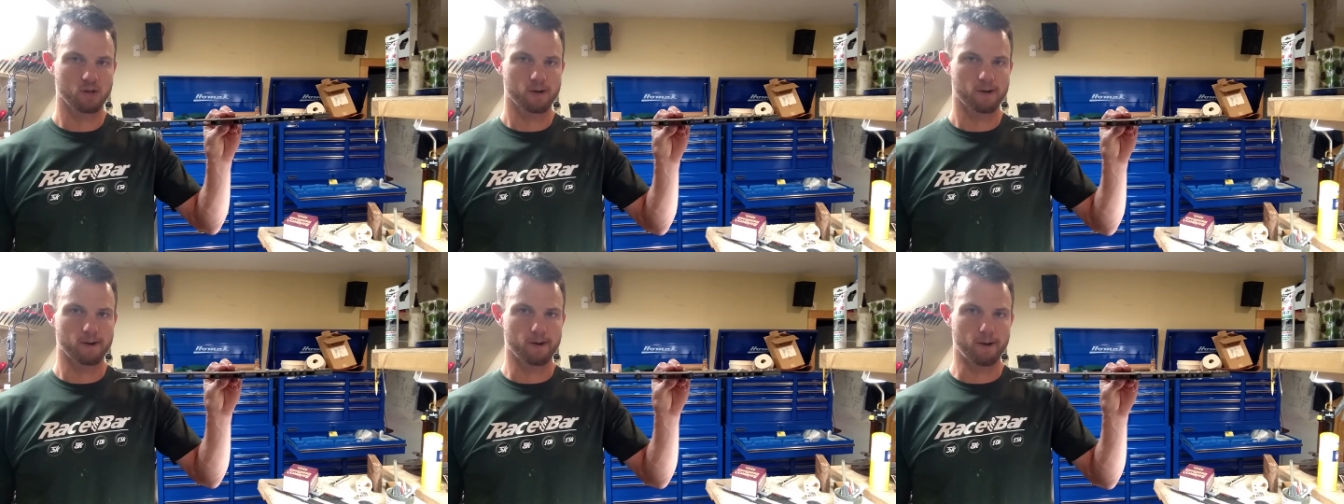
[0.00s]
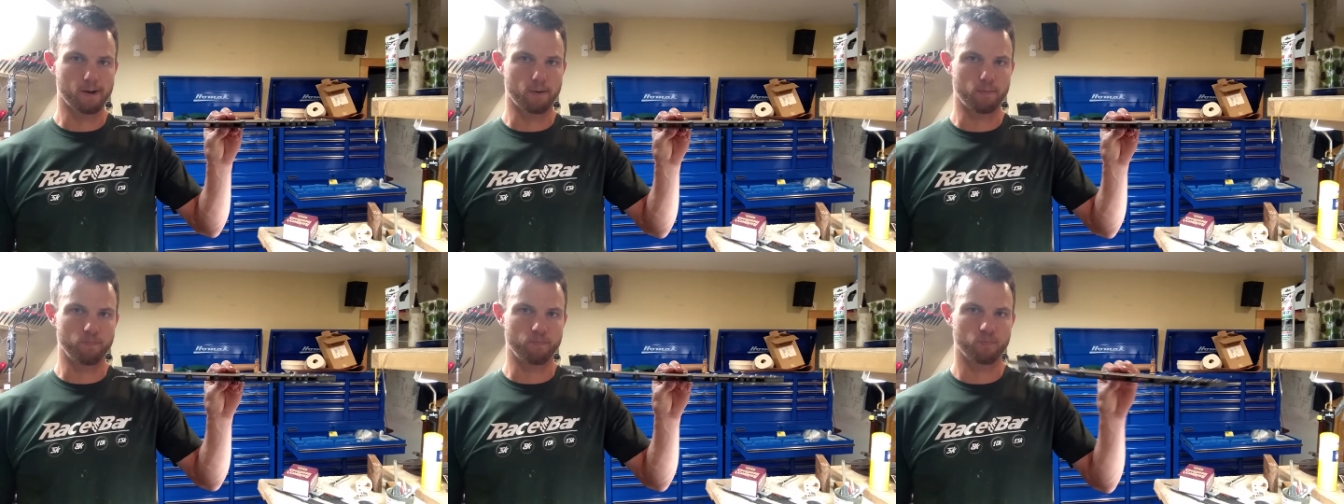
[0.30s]

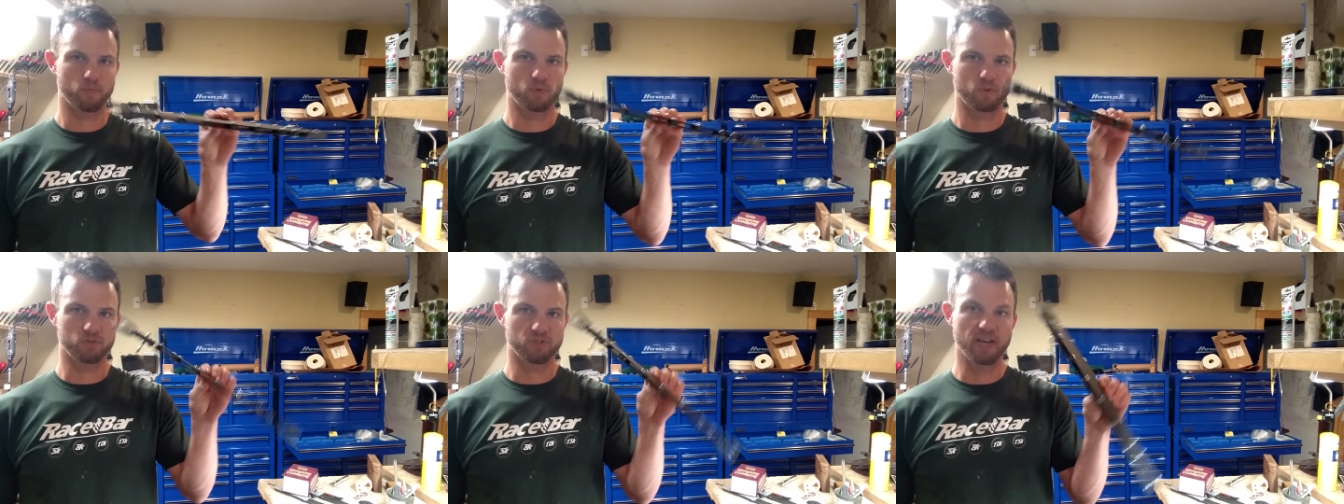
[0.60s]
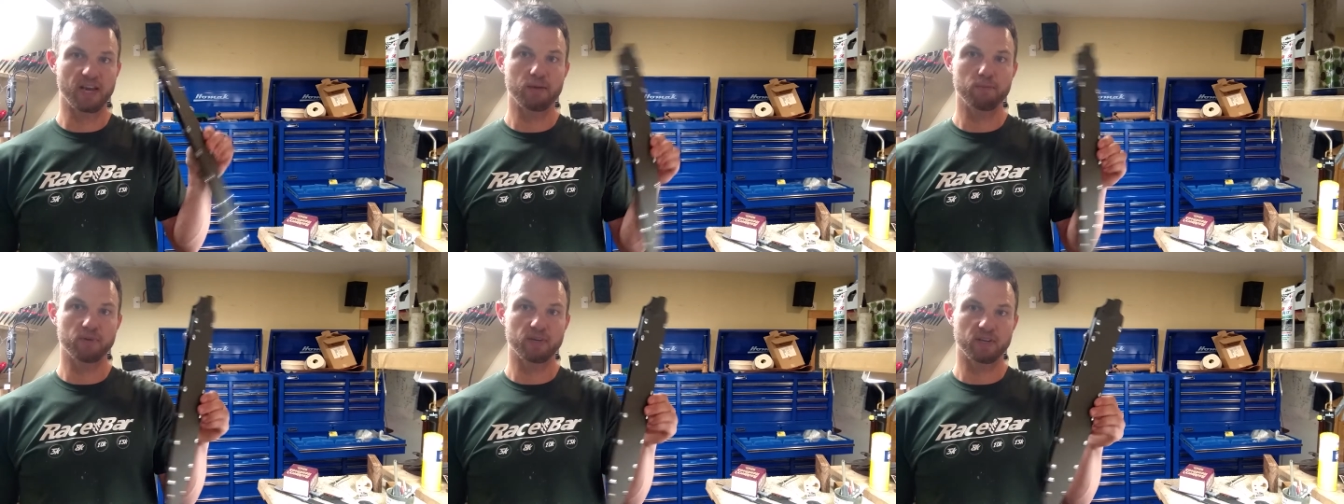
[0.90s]
There's
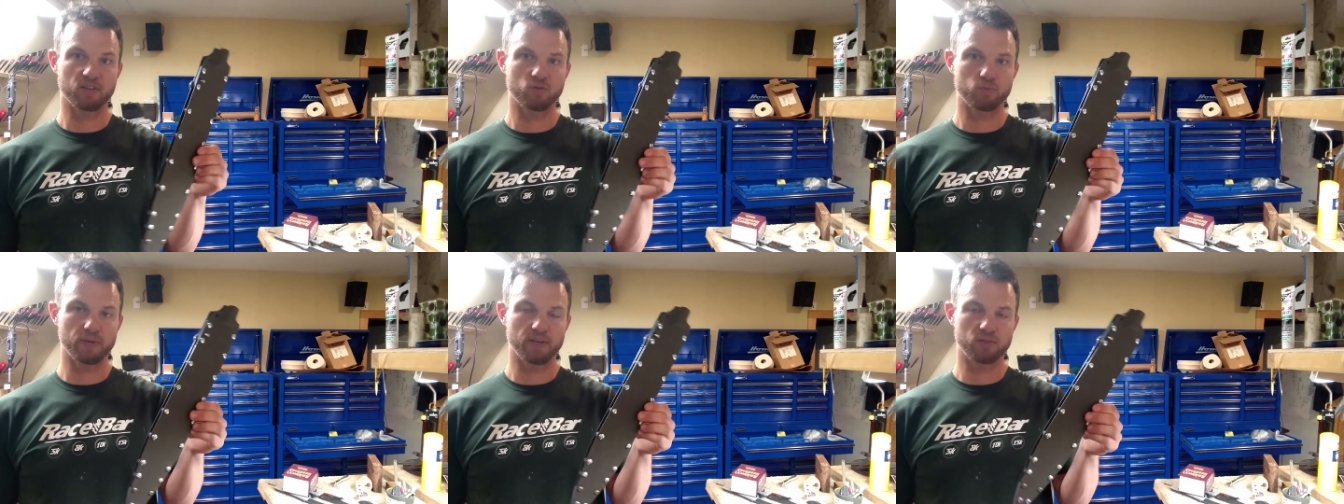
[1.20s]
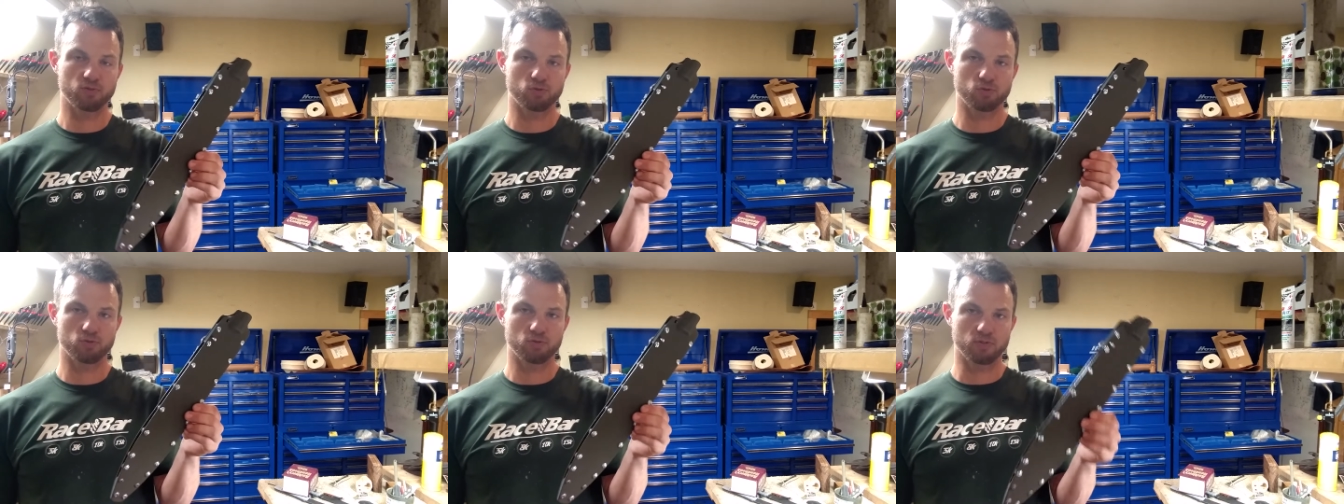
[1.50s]
ABS
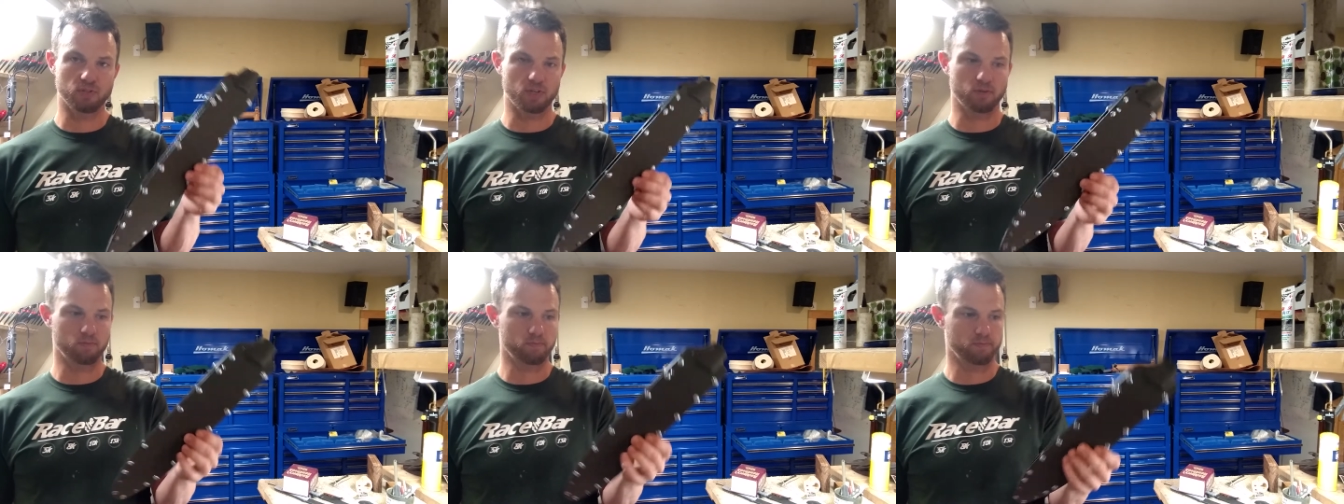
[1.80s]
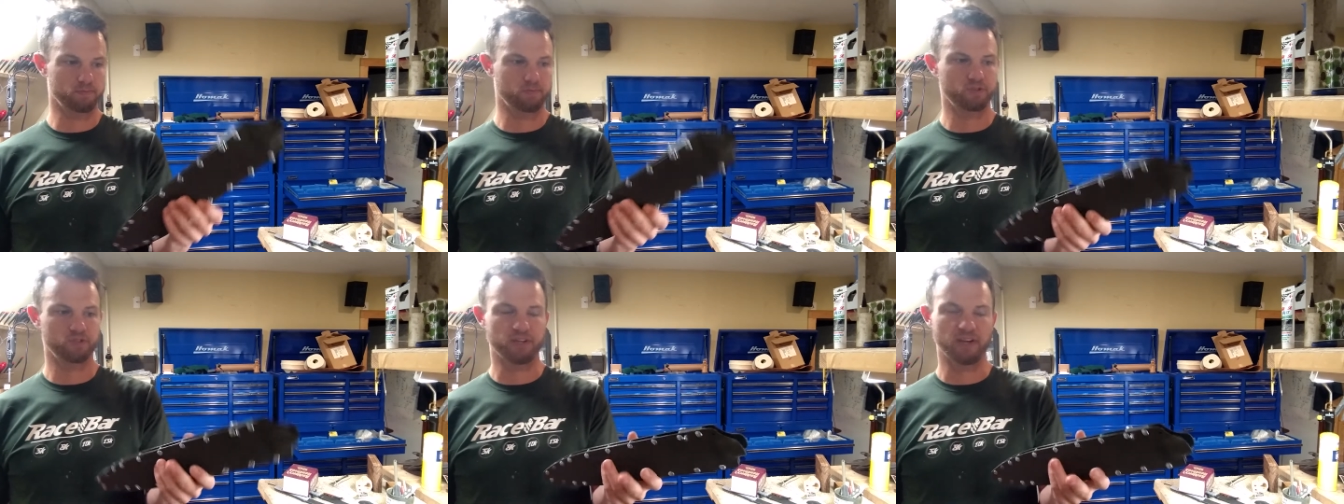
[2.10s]
spacers that
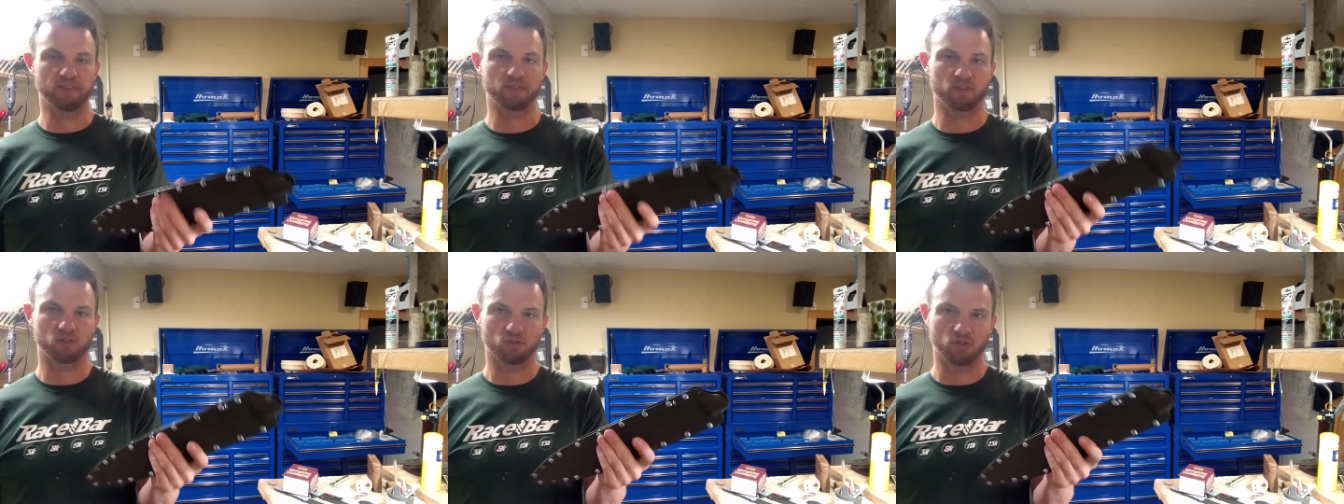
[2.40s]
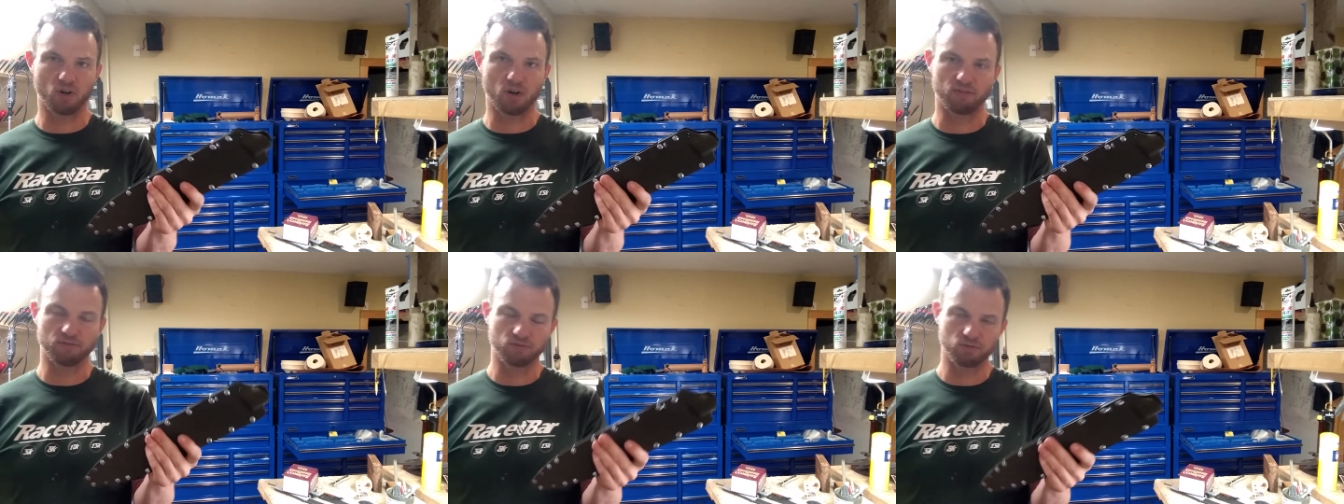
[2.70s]
stand this
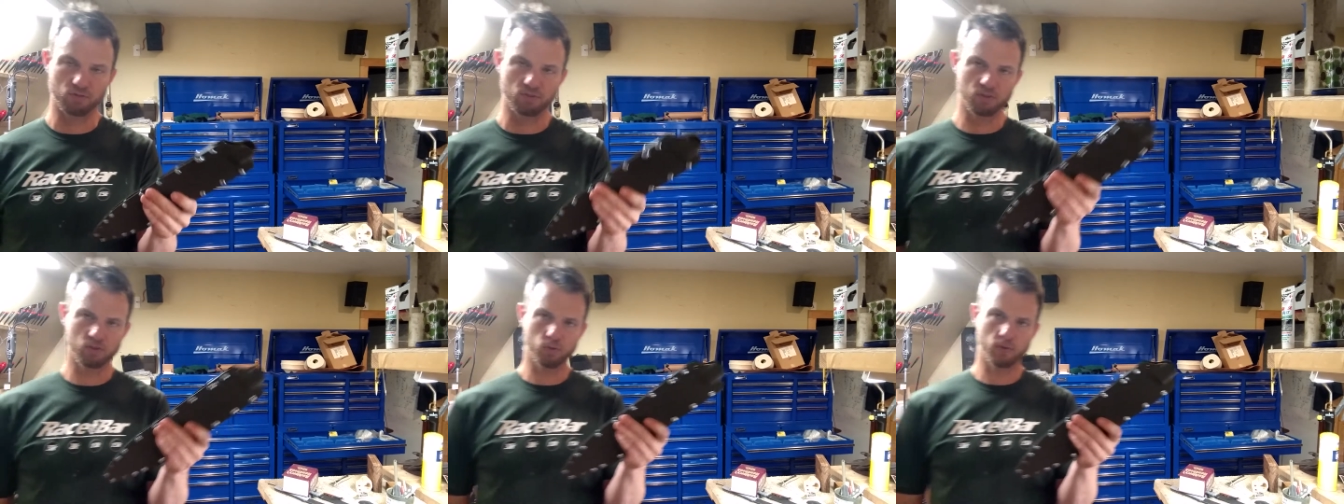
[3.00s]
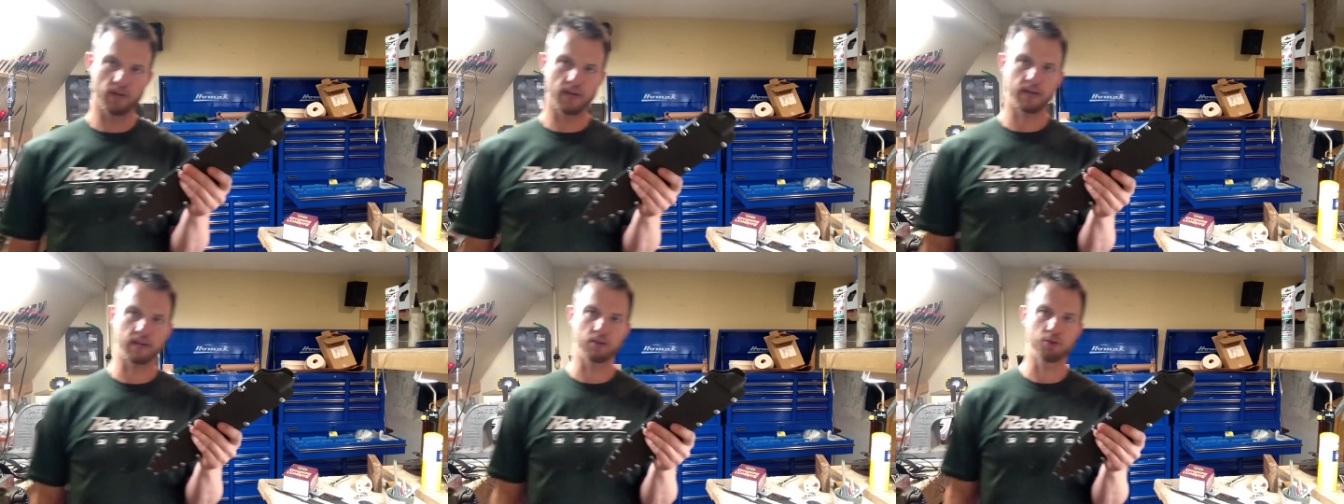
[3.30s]
off, so this way
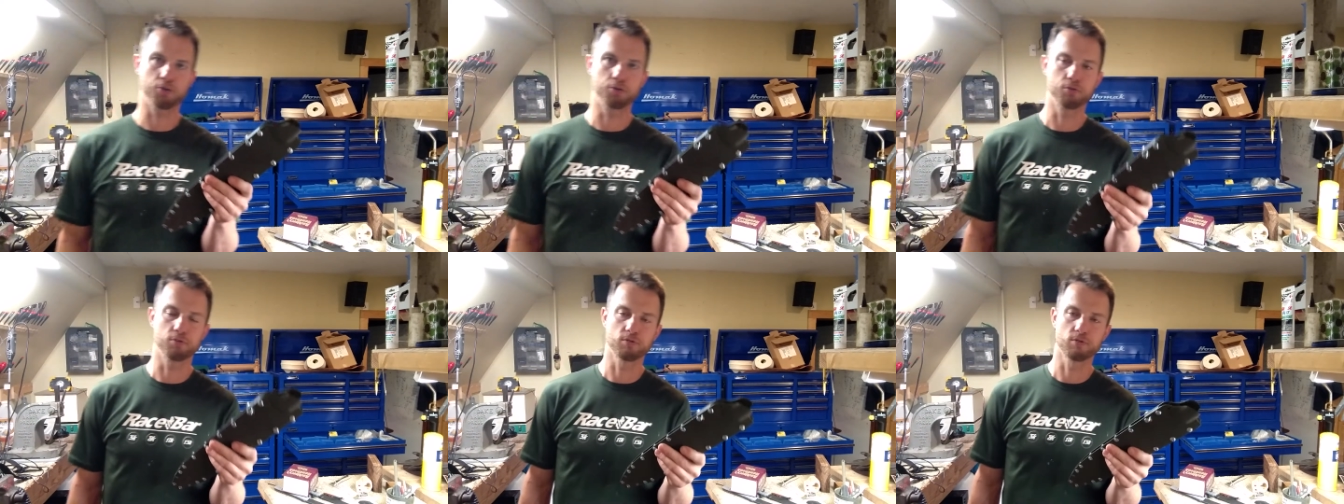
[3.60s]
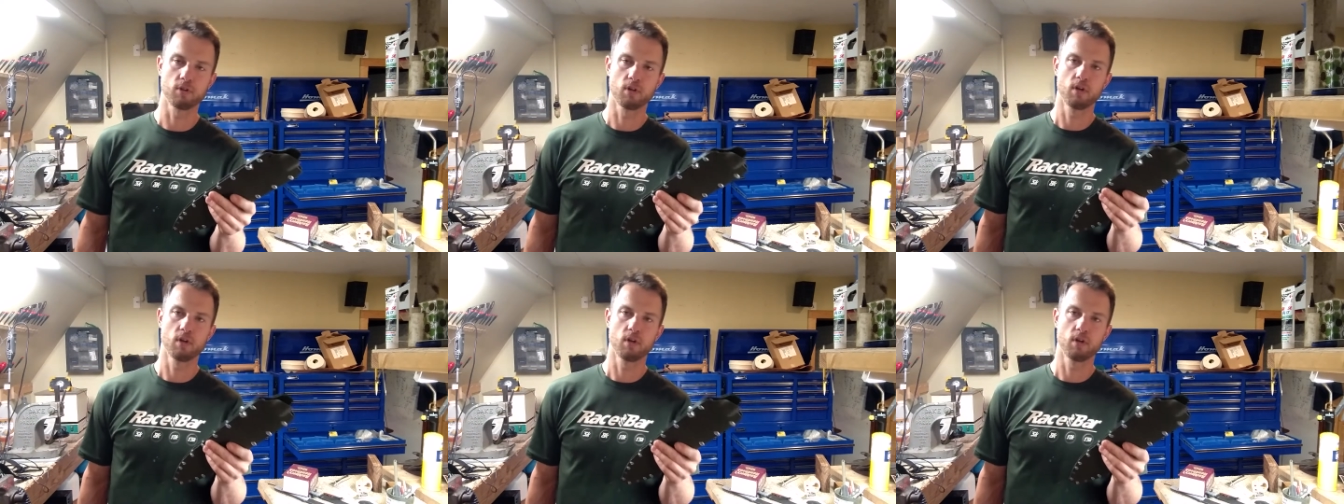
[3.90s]
I can use